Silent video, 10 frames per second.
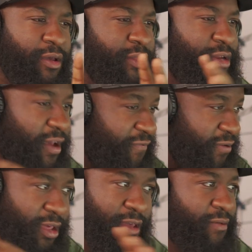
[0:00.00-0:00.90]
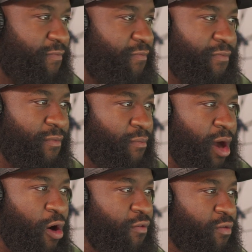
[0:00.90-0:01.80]
definitely my
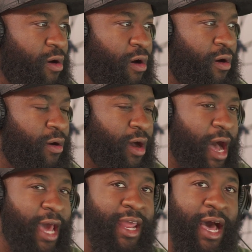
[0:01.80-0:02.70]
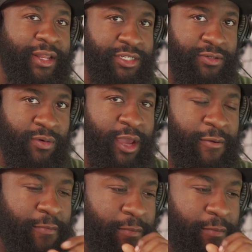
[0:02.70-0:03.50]
overall ideology, right?